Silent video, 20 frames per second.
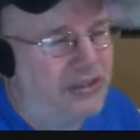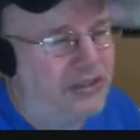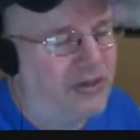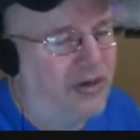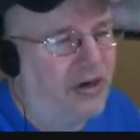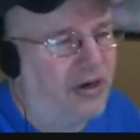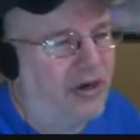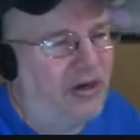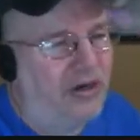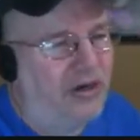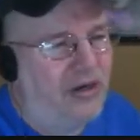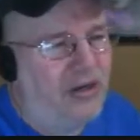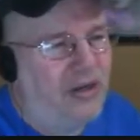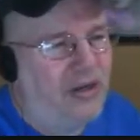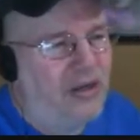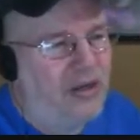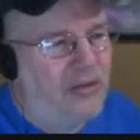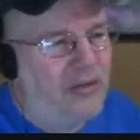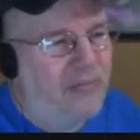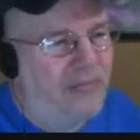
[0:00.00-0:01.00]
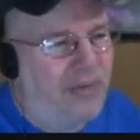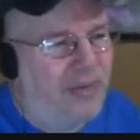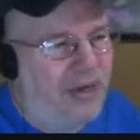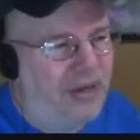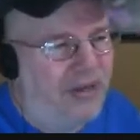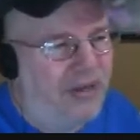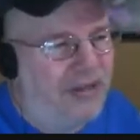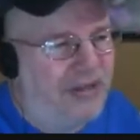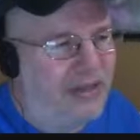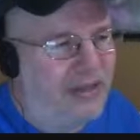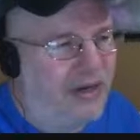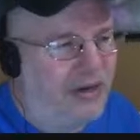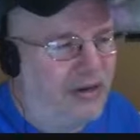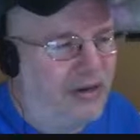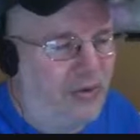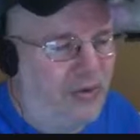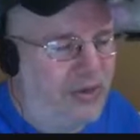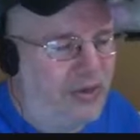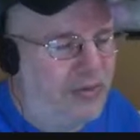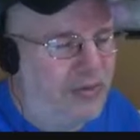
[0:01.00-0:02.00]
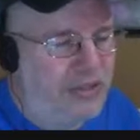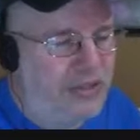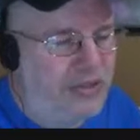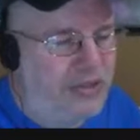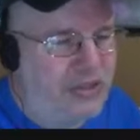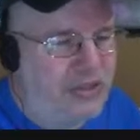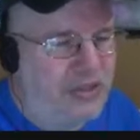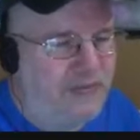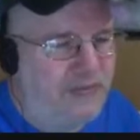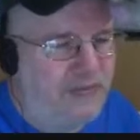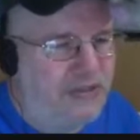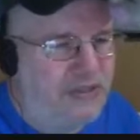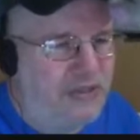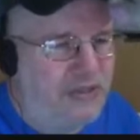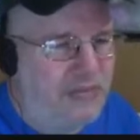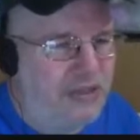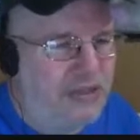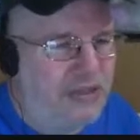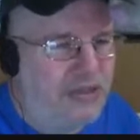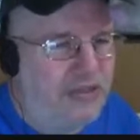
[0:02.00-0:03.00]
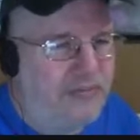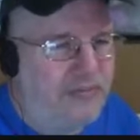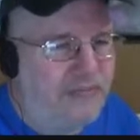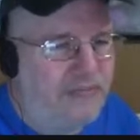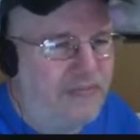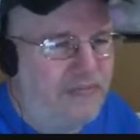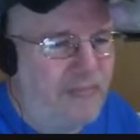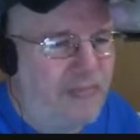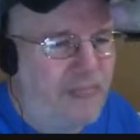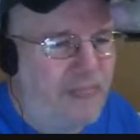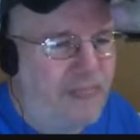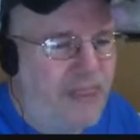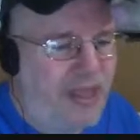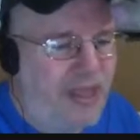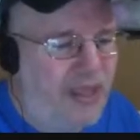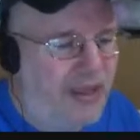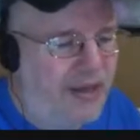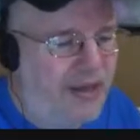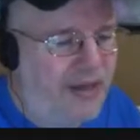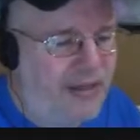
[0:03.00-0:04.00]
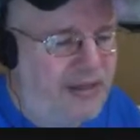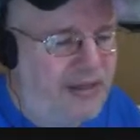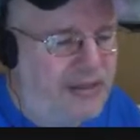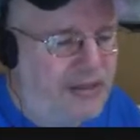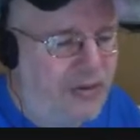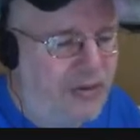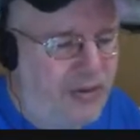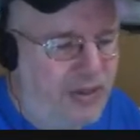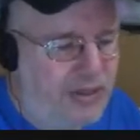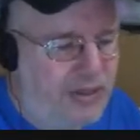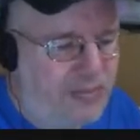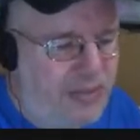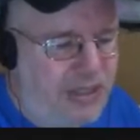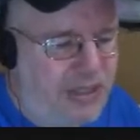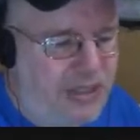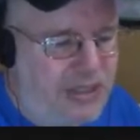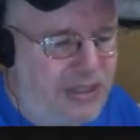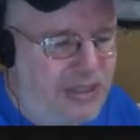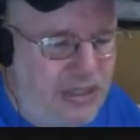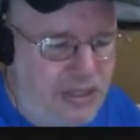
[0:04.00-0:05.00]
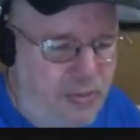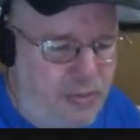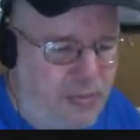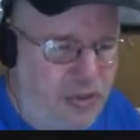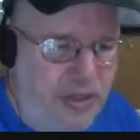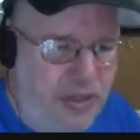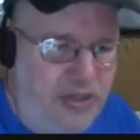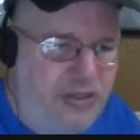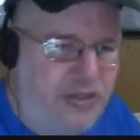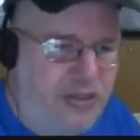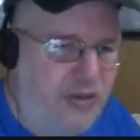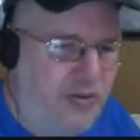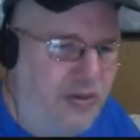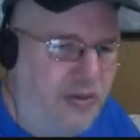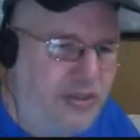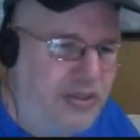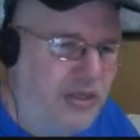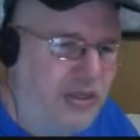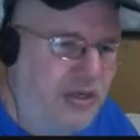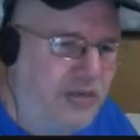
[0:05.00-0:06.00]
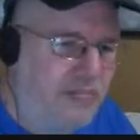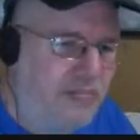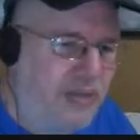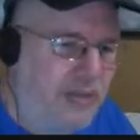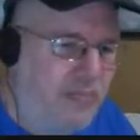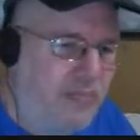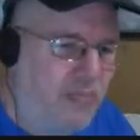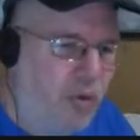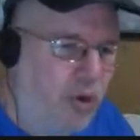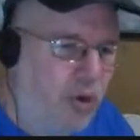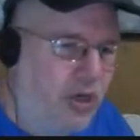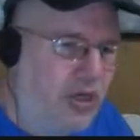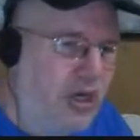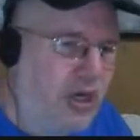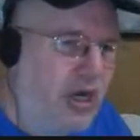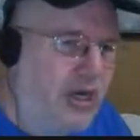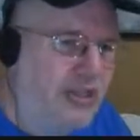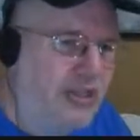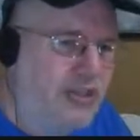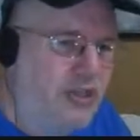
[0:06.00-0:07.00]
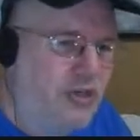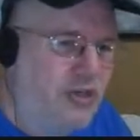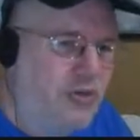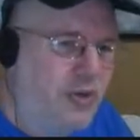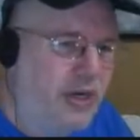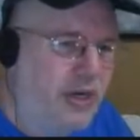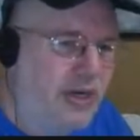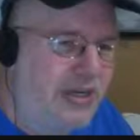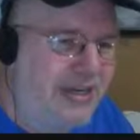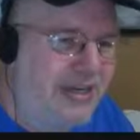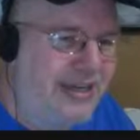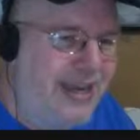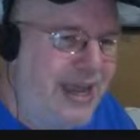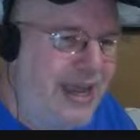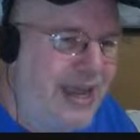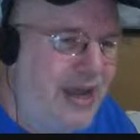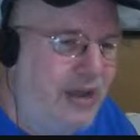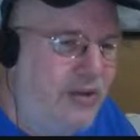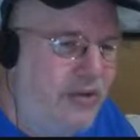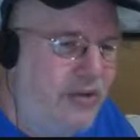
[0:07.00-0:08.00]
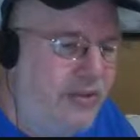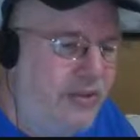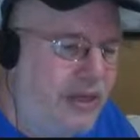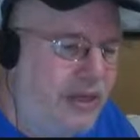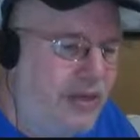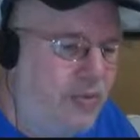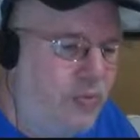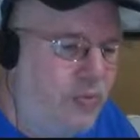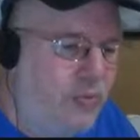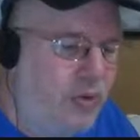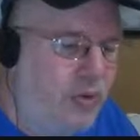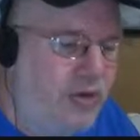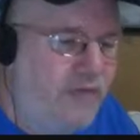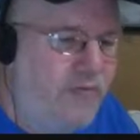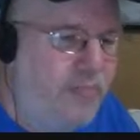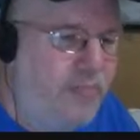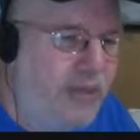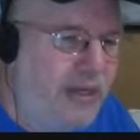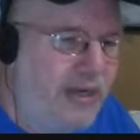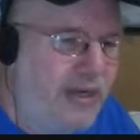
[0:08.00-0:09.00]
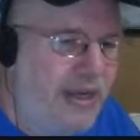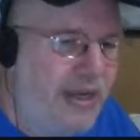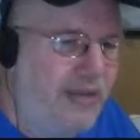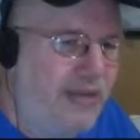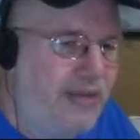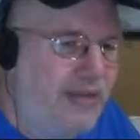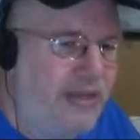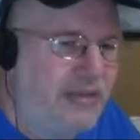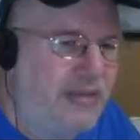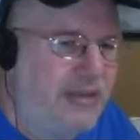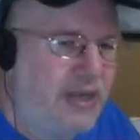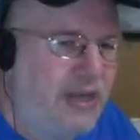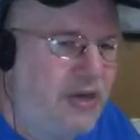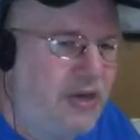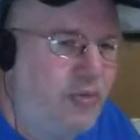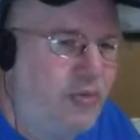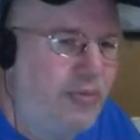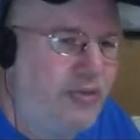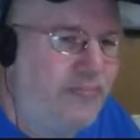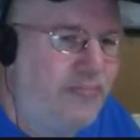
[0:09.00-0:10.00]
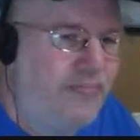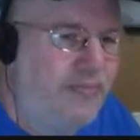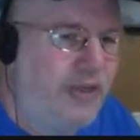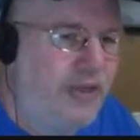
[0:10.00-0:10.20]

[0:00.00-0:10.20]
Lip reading: there are, but they're going to be searching for something to do. And it's going to be Disney Springs. So it's going to be more concentrated now than it would have been had they stayed open.